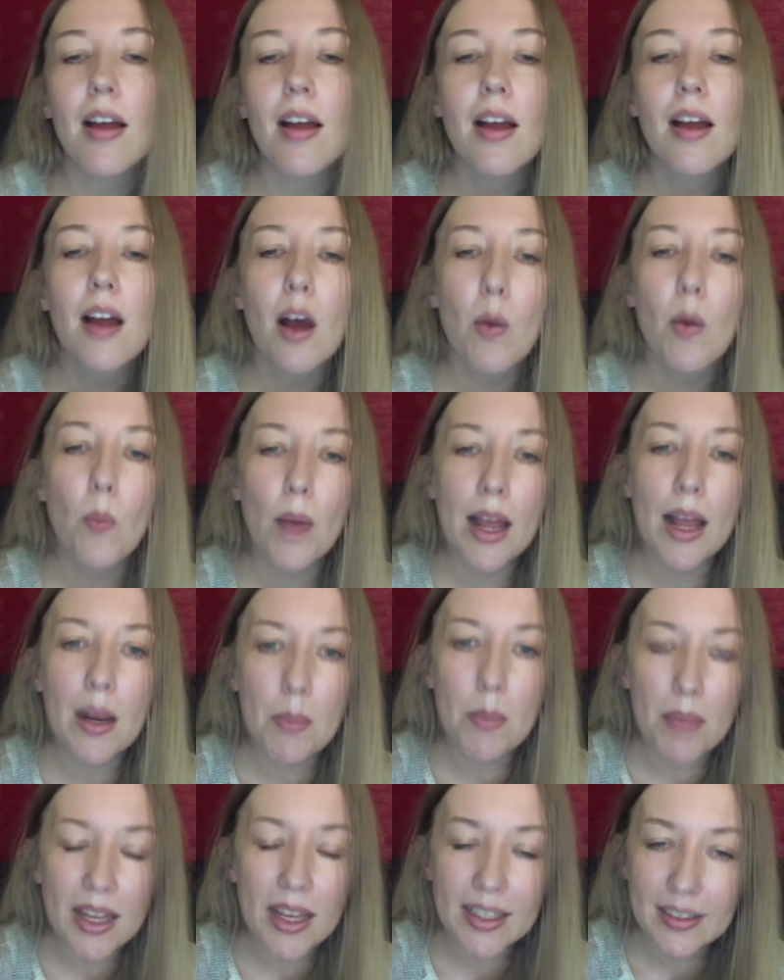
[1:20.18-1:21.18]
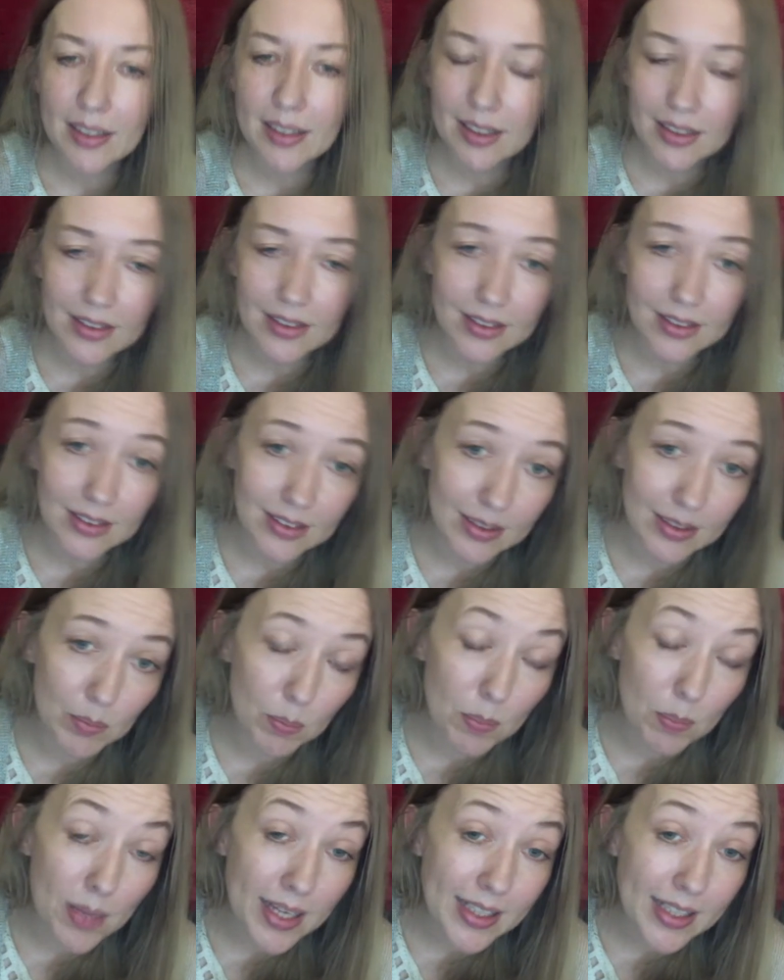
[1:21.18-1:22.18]
a
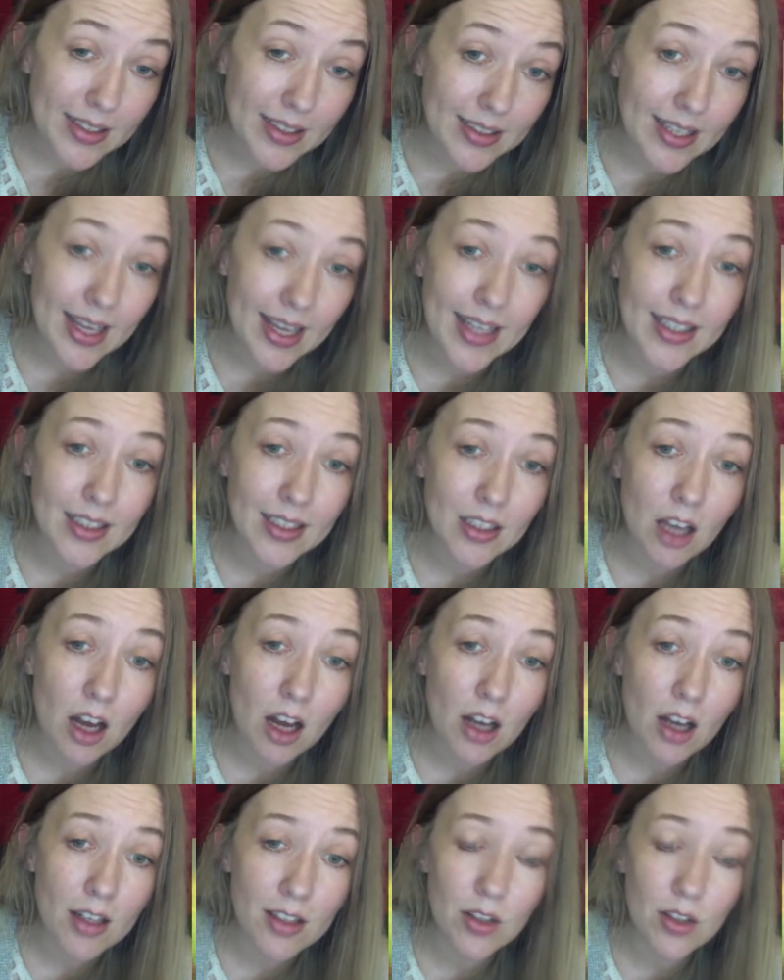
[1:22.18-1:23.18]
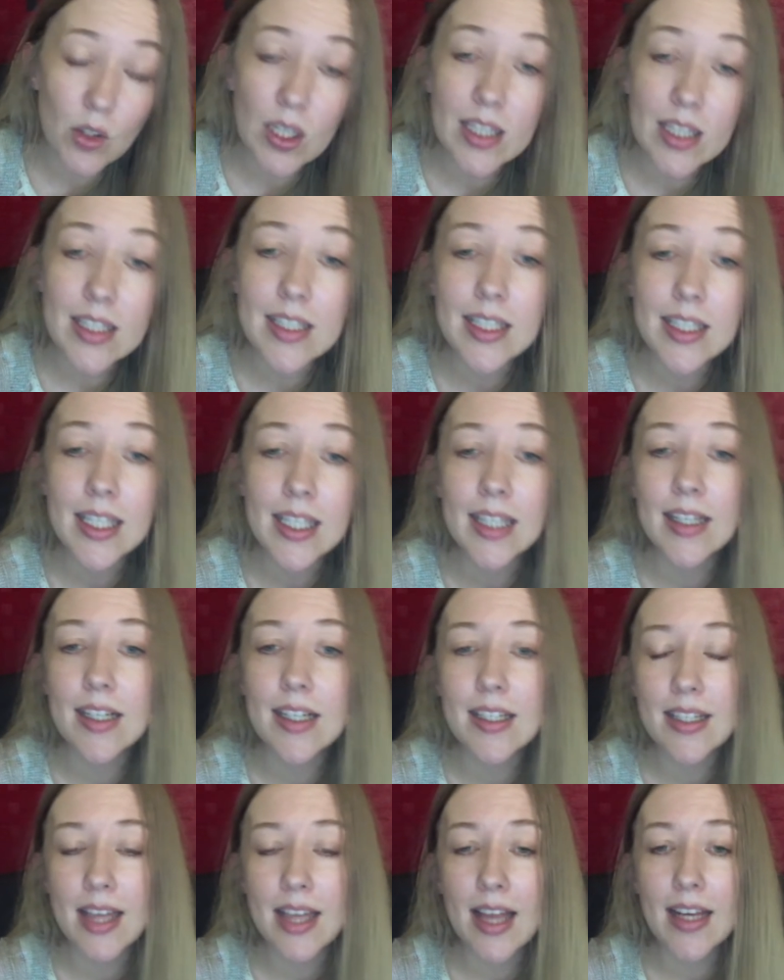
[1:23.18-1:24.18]
well-maintained garden. You can see they're
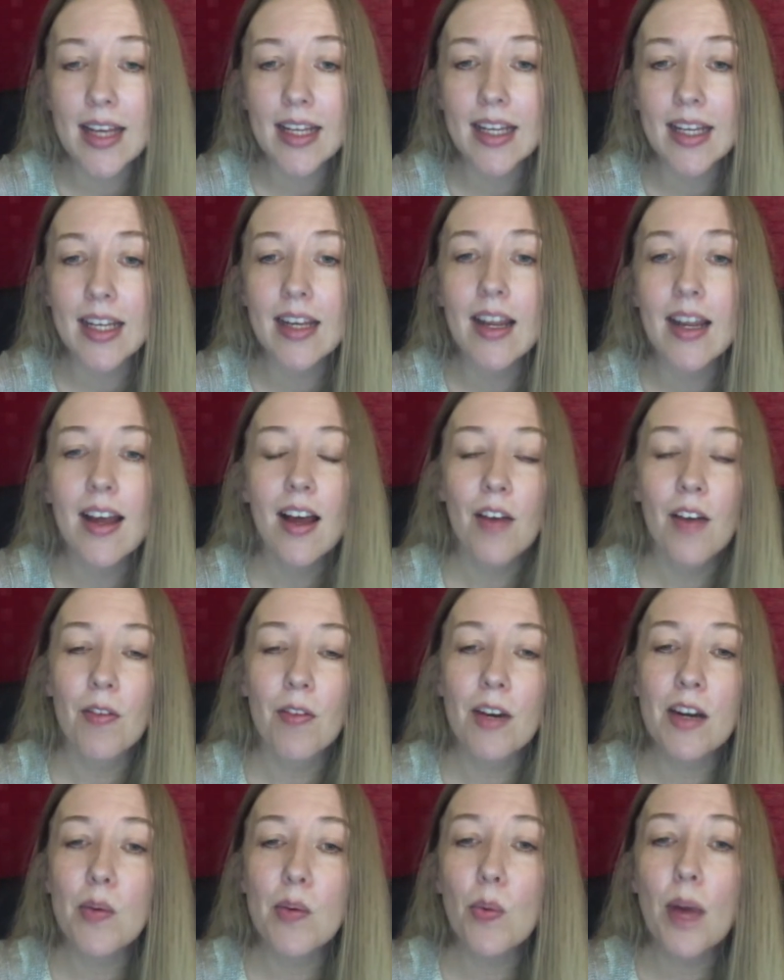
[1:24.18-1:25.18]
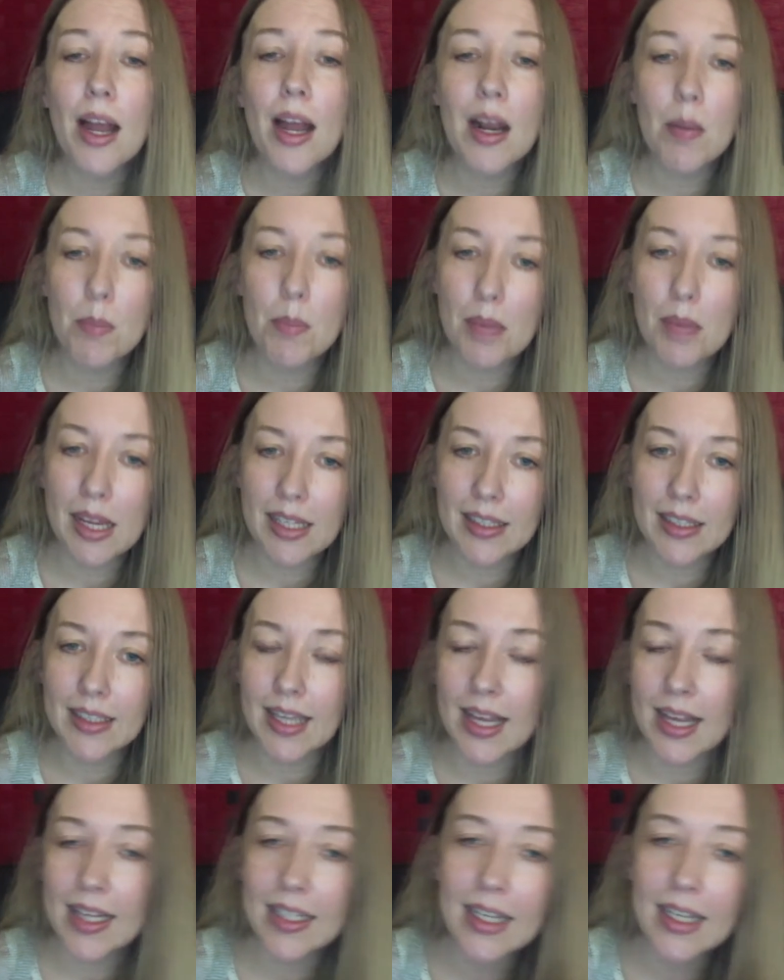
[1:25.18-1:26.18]
standing in a very
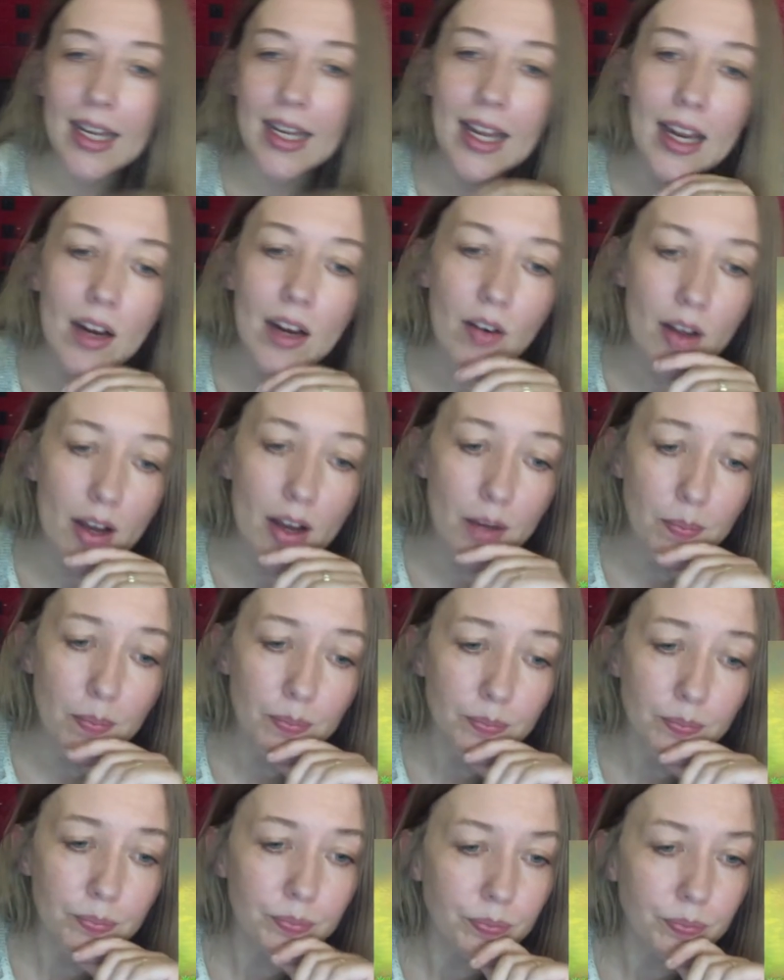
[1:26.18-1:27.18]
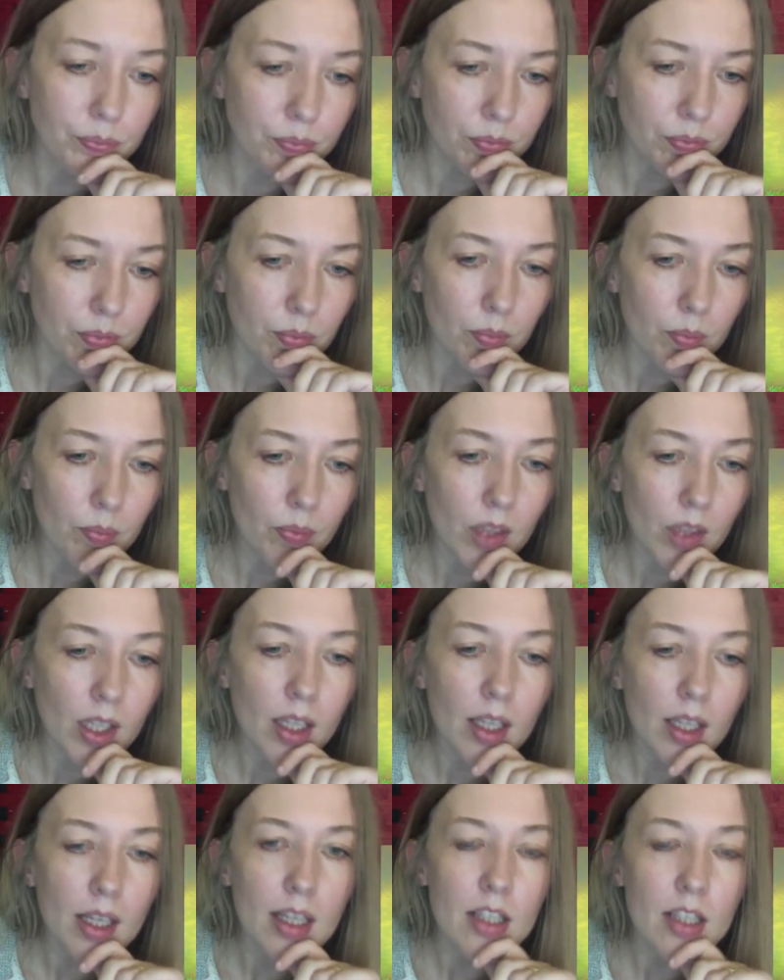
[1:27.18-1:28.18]
well-maintained area.
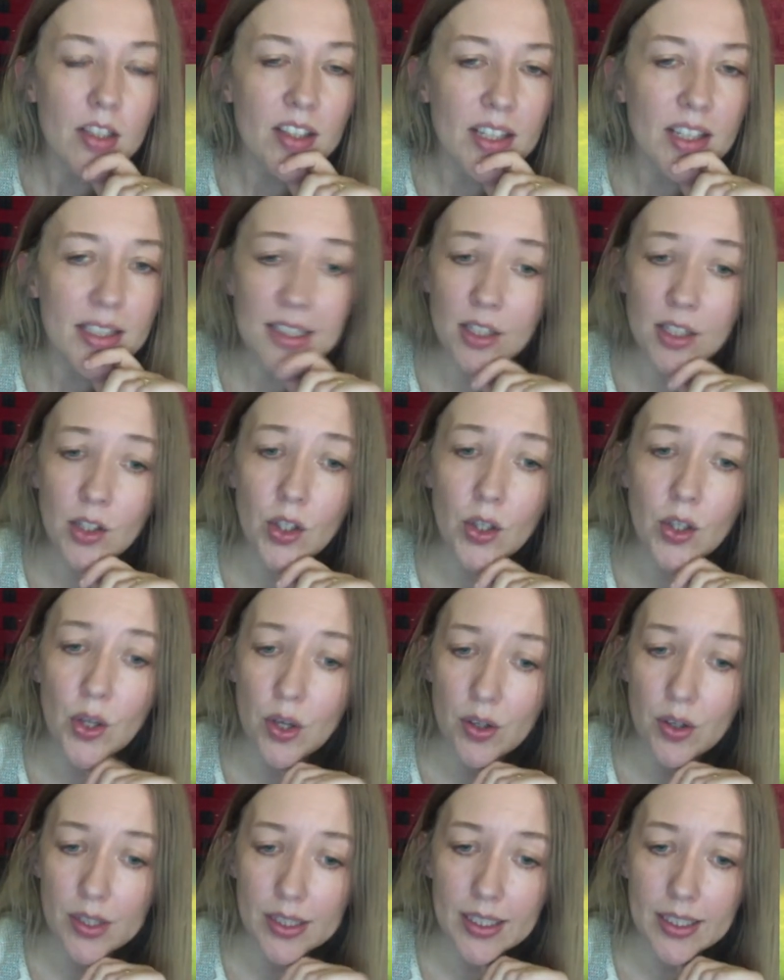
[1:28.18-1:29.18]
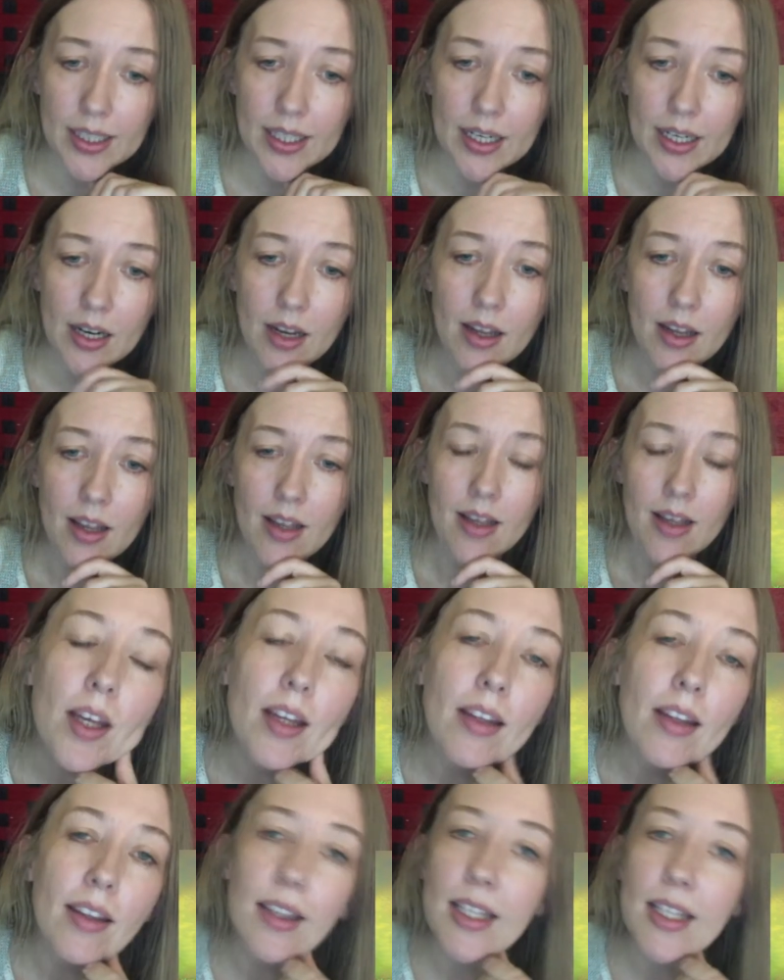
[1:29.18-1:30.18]
So there's security here.
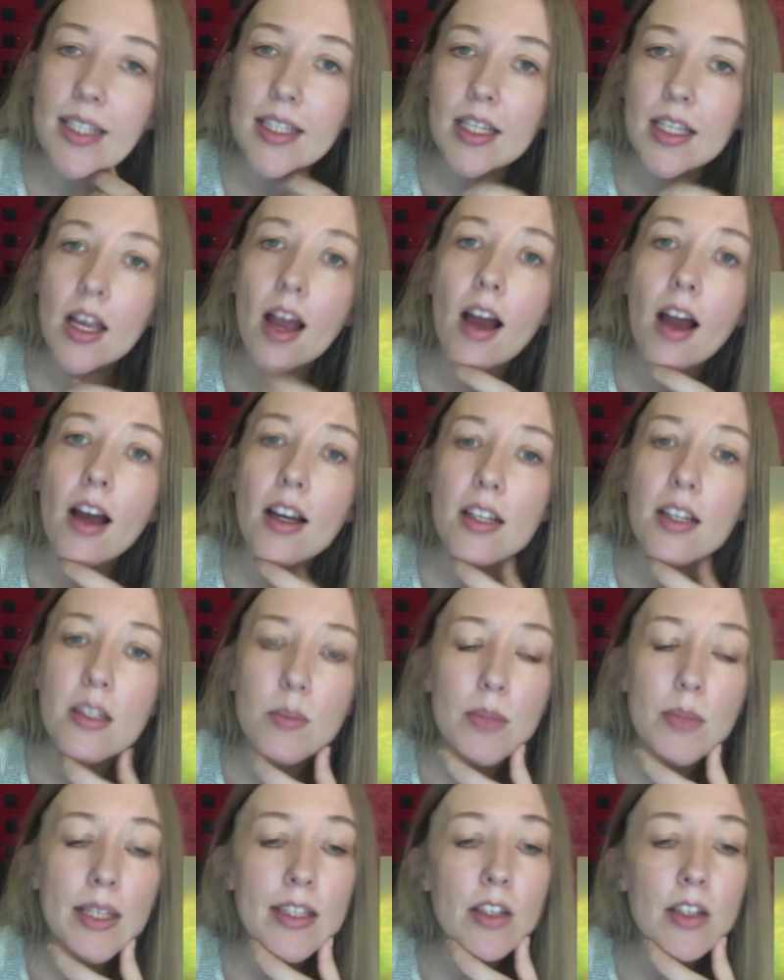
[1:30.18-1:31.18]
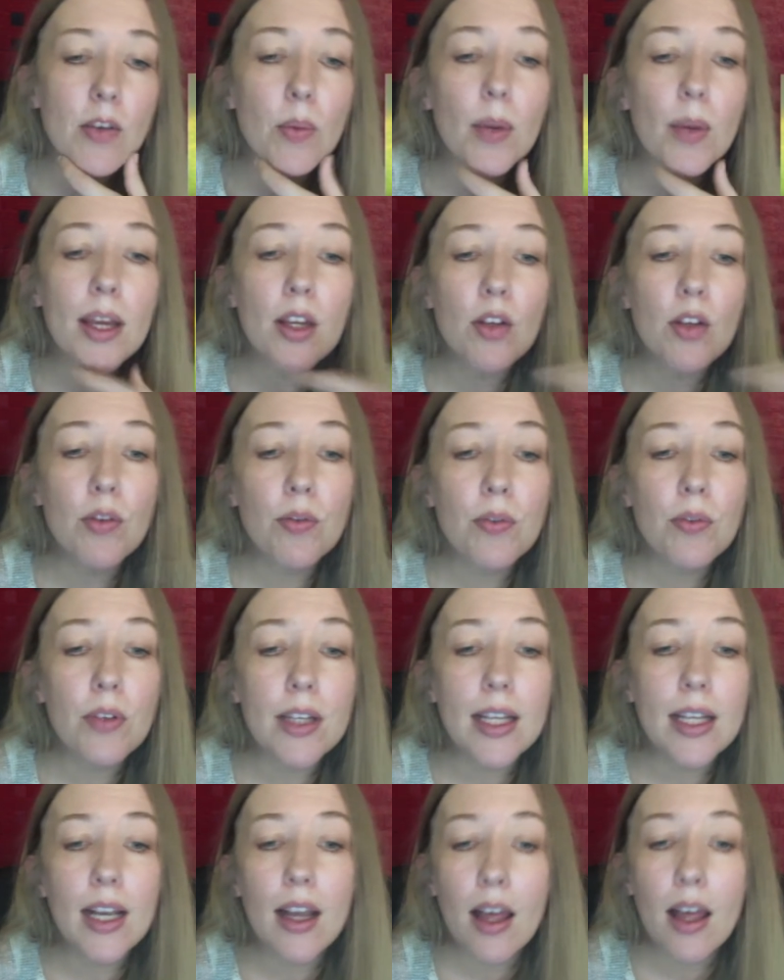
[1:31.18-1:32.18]
This card speaks of where you
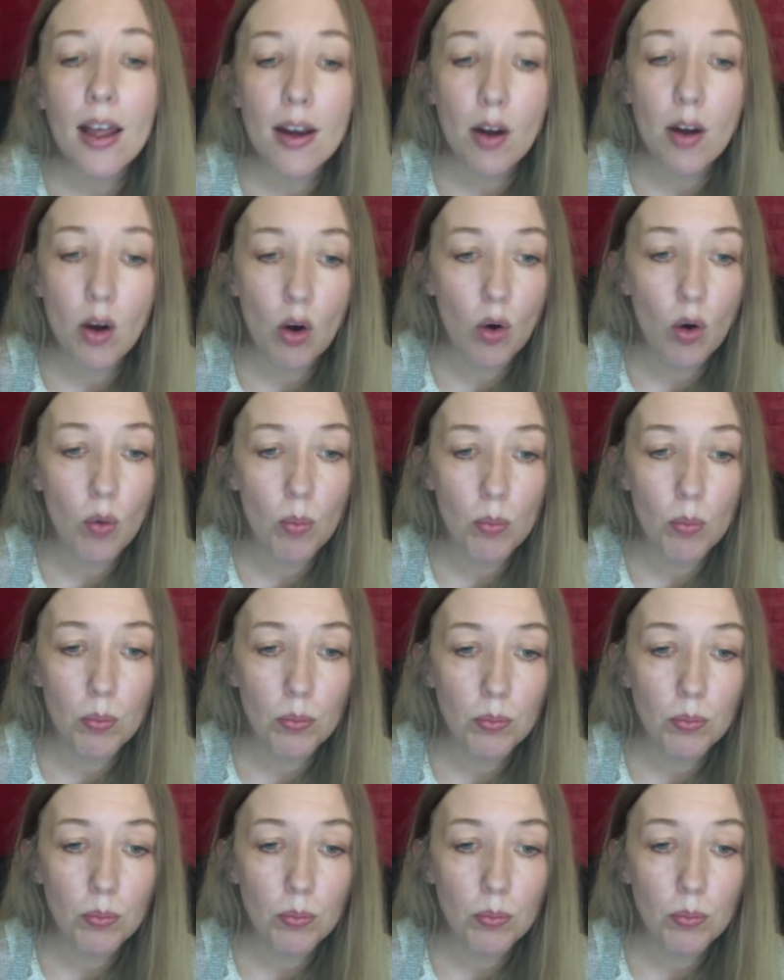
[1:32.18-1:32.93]
feel at home.